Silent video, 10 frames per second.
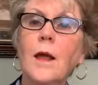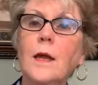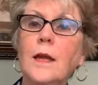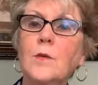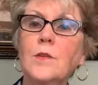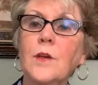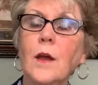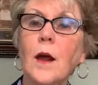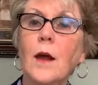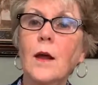and he would
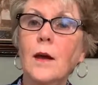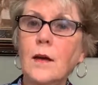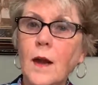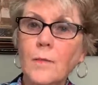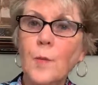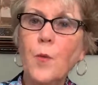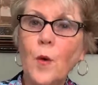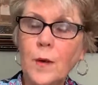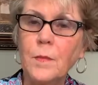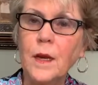say, uh, honey, I'm the
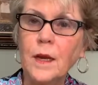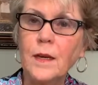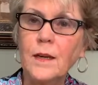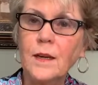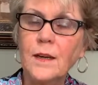point man,